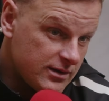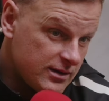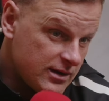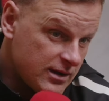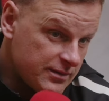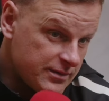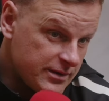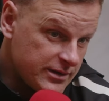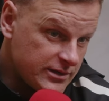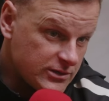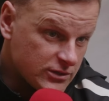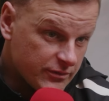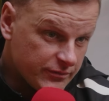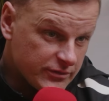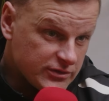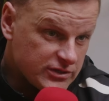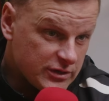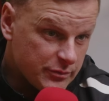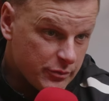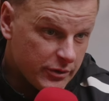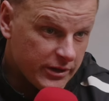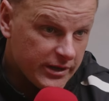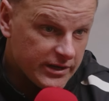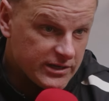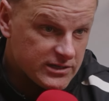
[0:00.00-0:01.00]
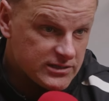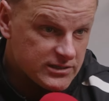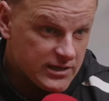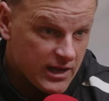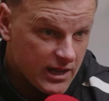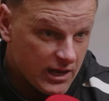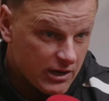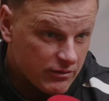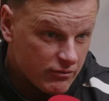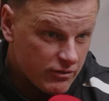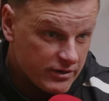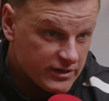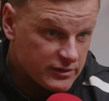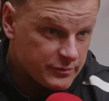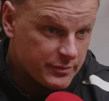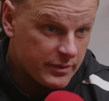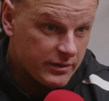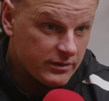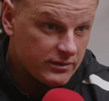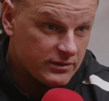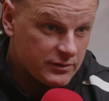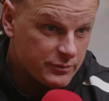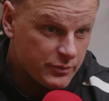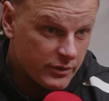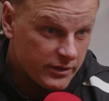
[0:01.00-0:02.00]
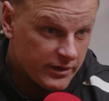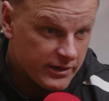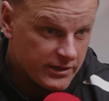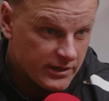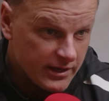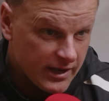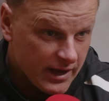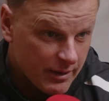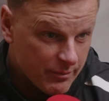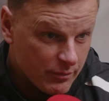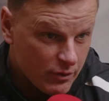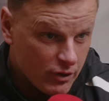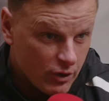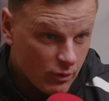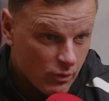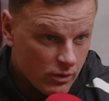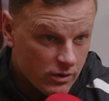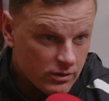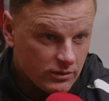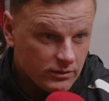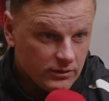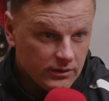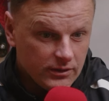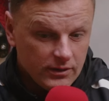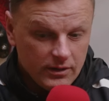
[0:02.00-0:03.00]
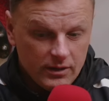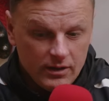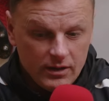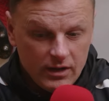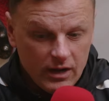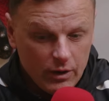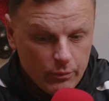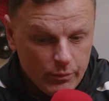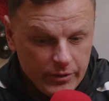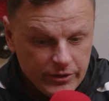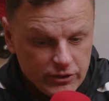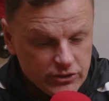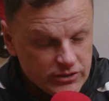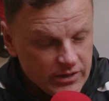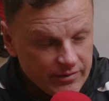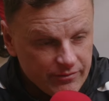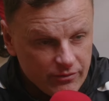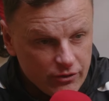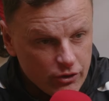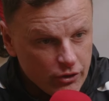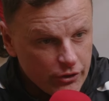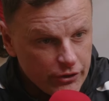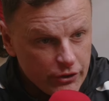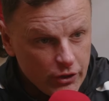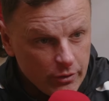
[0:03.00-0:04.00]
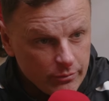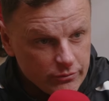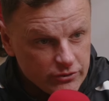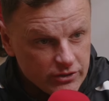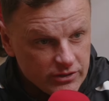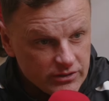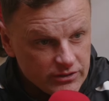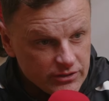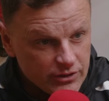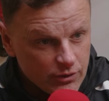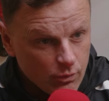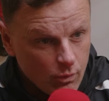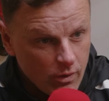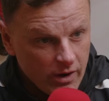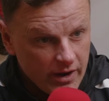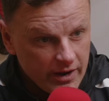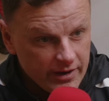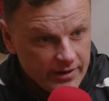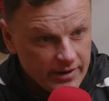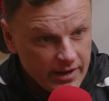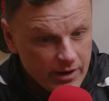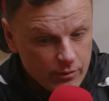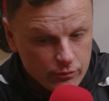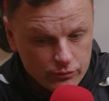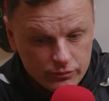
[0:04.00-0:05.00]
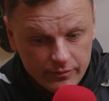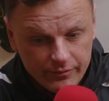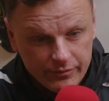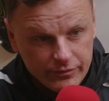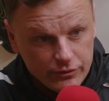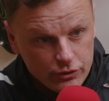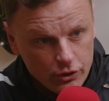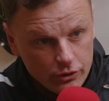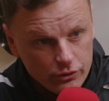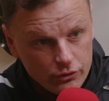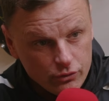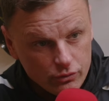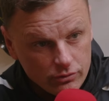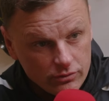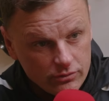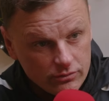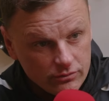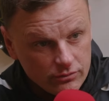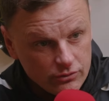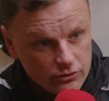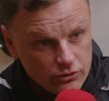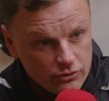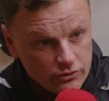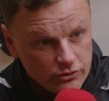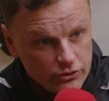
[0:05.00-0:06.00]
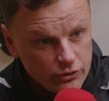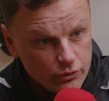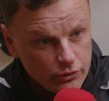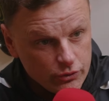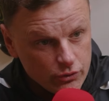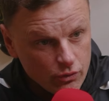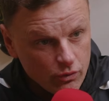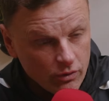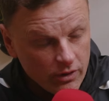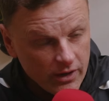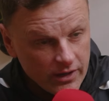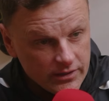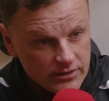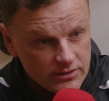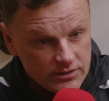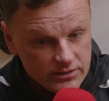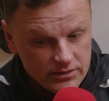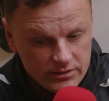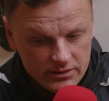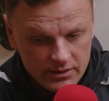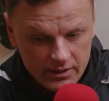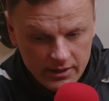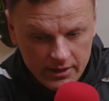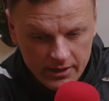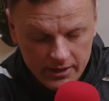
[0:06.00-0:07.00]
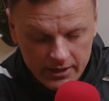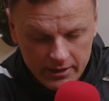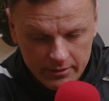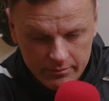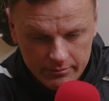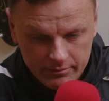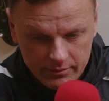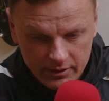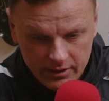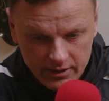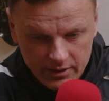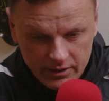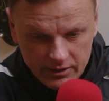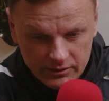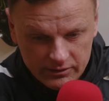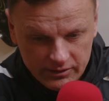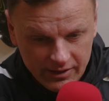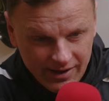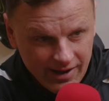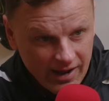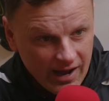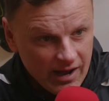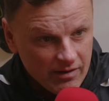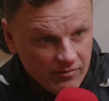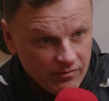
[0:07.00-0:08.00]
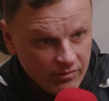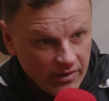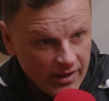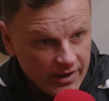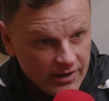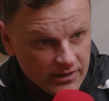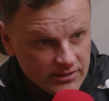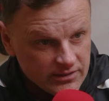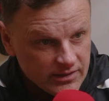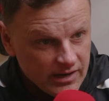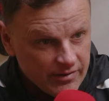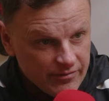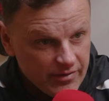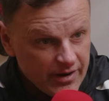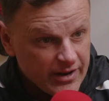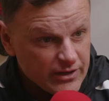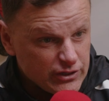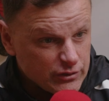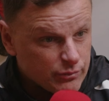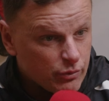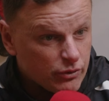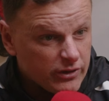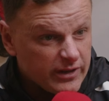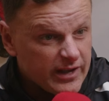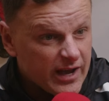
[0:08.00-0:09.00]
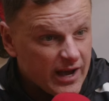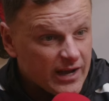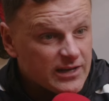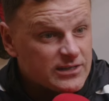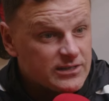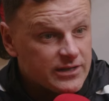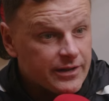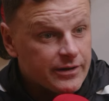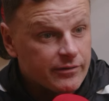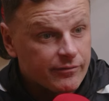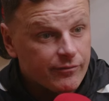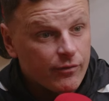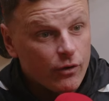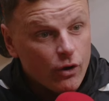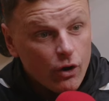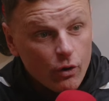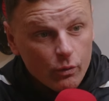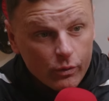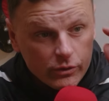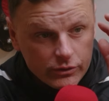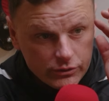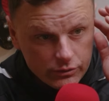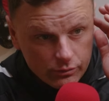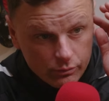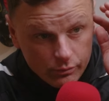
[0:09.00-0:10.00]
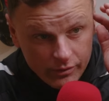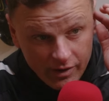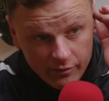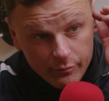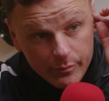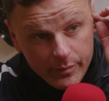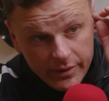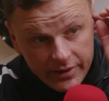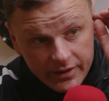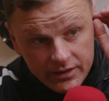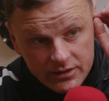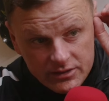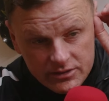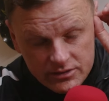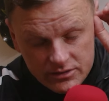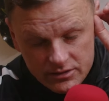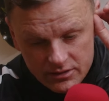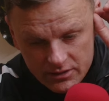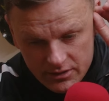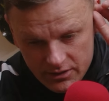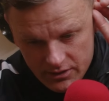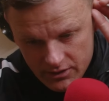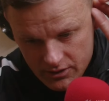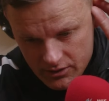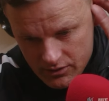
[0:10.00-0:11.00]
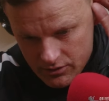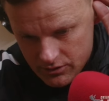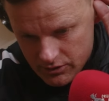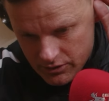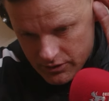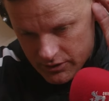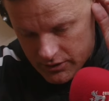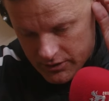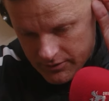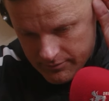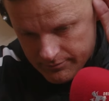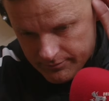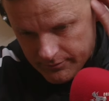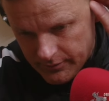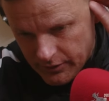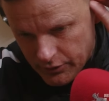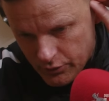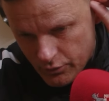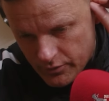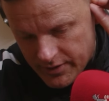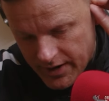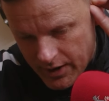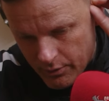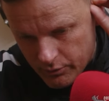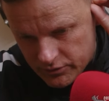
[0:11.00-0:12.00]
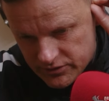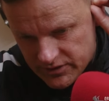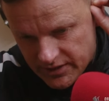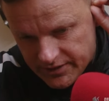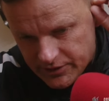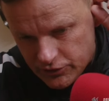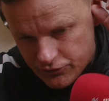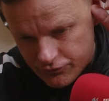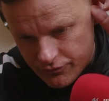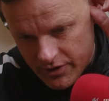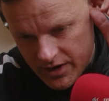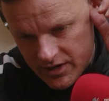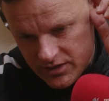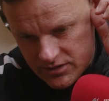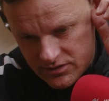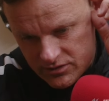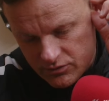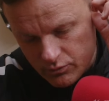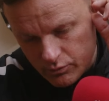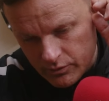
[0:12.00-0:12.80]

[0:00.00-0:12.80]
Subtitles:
And then he's obviously bringing Salah on, he's bringing Gapco on. And we just haven't got the options in the wide area. We've obviously got two young lads that have legs and have energy, but they are centre forwards. We have Pigs. Who now has had his rest.